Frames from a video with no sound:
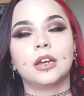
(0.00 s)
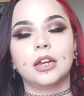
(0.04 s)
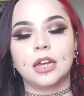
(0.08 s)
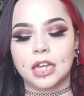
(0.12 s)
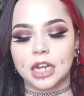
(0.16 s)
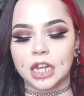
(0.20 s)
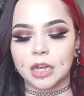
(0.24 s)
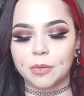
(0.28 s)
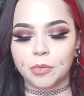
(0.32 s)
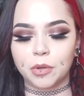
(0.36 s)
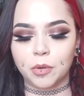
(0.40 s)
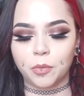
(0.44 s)

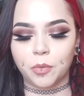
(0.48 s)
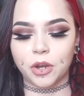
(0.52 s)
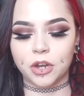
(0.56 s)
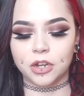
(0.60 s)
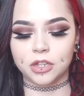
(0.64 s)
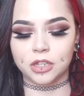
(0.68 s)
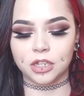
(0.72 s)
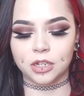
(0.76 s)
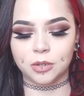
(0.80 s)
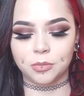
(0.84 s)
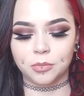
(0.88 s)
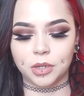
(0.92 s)
And I've been
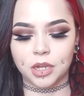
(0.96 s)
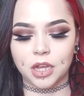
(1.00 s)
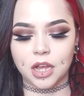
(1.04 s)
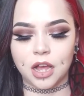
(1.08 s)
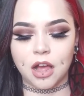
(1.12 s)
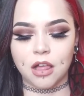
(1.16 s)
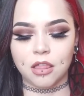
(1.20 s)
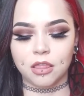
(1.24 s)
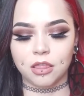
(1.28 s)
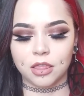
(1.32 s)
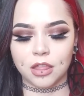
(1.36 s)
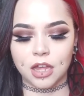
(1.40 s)
wearing them
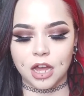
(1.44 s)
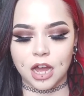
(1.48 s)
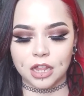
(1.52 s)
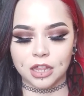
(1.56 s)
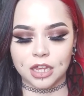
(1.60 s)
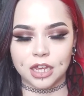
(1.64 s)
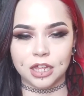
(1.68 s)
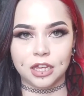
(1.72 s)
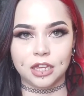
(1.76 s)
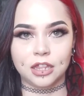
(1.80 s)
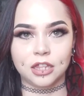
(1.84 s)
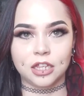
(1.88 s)
a lot
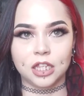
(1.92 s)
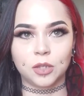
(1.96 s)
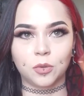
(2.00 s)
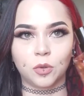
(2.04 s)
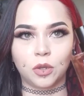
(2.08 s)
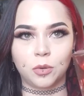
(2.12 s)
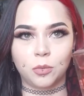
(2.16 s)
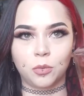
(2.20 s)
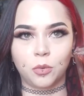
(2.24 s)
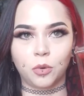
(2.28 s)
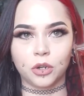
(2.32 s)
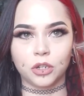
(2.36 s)
lately, this
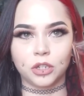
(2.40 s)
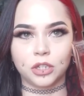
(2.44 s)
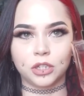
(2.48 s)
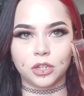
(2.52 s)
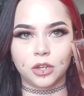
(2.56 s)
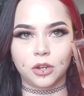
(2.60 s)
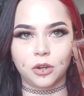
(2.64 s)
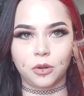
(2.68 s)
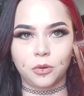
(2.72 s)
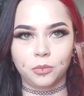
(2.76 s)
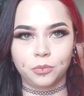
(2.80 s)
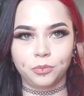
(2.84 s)
one more
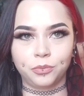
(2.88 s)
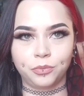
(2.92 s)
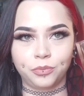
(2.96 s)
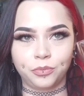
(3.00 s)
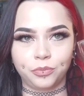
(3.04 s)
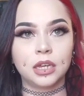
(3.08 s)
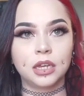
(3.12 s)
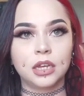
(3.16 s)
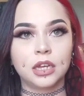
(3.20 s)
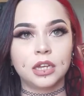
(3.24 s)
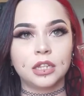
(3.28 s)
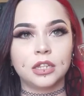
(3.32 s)
so.
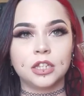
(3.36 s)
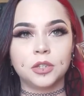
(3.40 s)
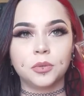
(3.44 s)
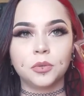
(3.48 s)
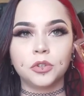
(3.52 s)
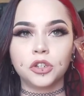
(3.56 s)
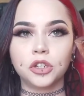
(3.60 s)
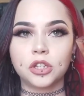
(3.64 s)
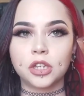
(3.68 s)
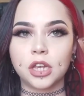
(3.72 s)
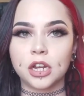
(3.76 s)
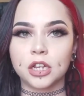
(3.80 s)
This
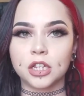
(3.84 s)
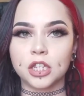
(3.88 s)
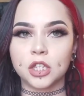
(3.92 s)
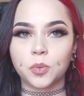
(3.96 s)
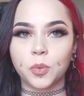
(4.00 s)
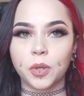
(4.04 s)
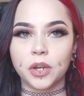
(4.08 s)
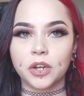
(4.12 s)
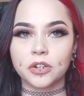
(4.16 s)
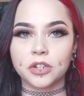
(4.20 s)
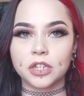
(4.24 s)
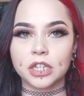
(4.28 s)
one's just got a
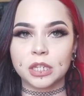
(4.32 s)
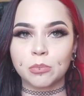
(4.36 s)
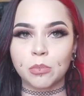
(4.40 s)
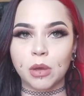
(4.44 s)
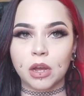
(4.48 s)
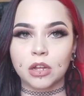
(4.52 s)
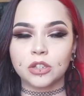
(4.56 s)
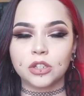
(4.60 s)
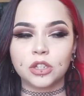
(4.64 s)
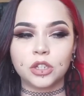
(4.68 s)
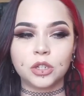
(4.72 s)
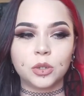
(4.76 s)
sweeter
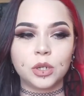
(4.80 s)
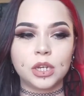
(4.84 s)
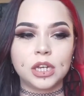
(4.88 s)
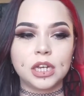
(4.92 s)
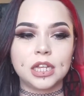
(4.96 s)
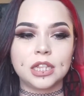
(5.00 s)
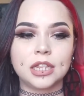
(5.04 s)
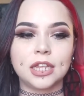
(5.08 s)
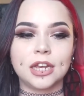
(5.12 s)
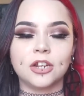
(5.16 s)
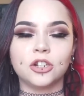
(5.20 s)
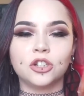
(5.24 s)
smell to
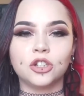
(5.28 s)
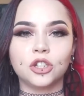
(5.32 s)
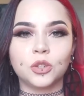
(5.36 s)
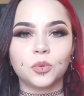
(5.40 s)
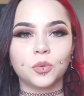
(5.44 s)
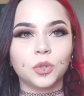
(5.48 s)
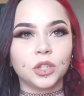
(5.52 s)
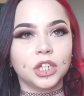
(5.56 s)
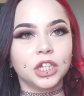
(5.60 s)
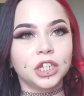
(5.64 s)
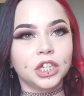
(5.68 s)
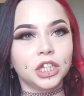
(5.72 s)
it. They're just
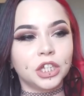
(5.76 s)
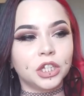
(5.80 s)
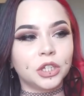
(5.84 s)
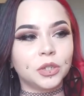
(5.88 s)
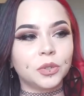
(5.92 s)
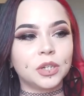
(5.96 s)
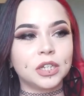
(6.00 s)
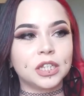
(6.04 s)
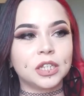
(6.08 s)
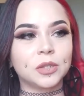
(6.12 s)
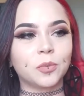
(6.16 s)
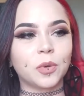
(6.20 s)
really
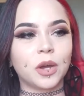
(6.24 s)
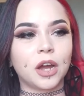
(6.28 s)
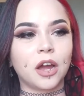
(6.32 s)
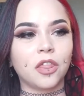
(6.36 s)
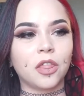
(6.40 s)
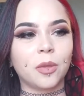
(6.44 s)
cute as well.